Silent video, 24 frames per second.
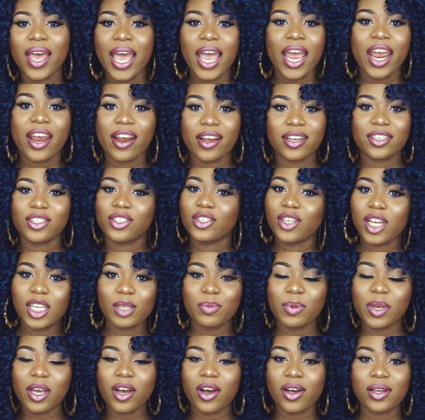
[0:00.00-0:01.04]
hairs just
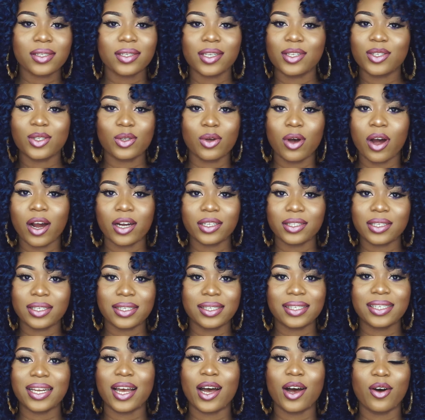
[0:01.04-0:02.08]
because it's so hard to
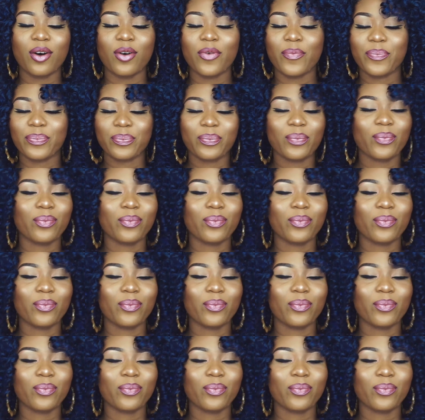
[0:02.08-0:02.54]
style.